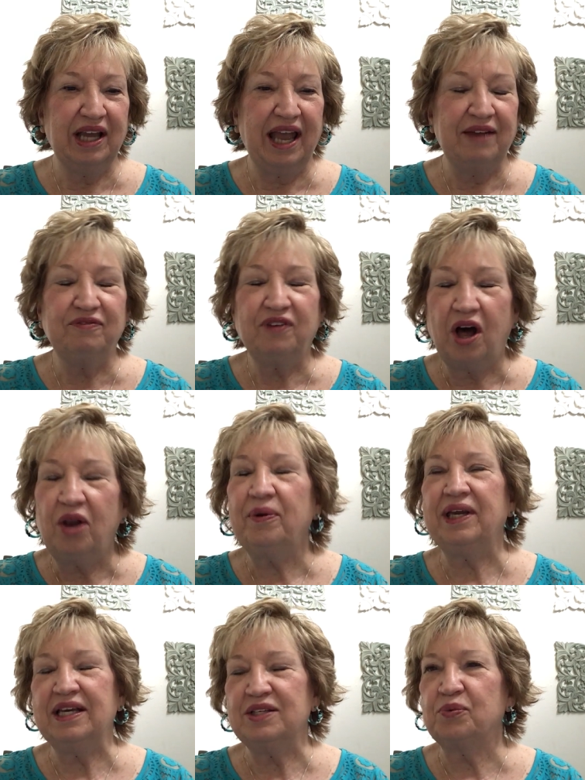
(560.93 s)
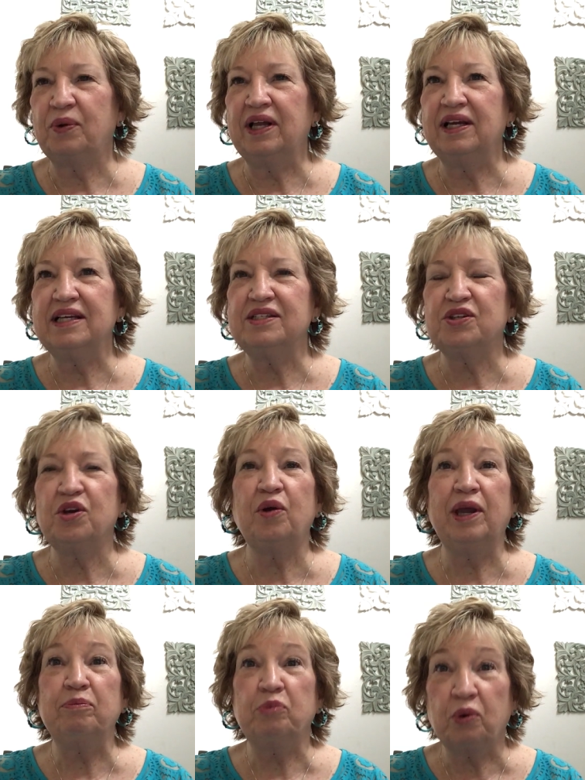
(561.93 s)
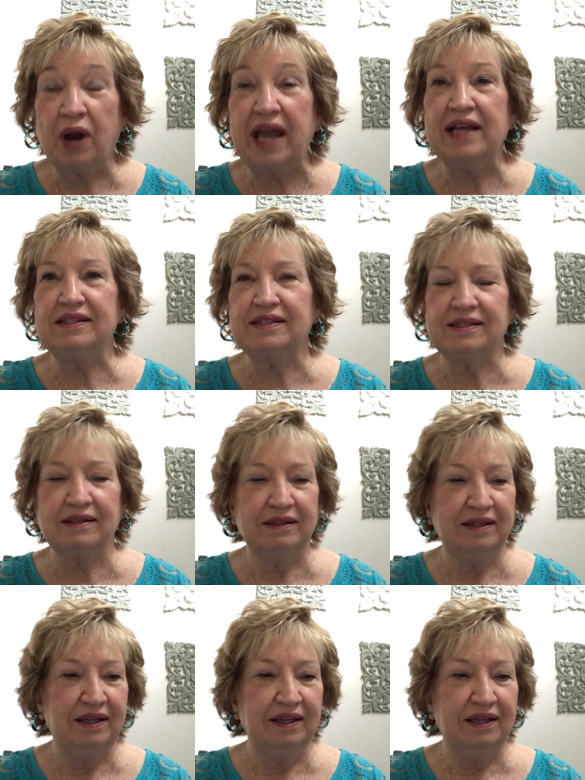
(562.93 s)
and following his will is to embrace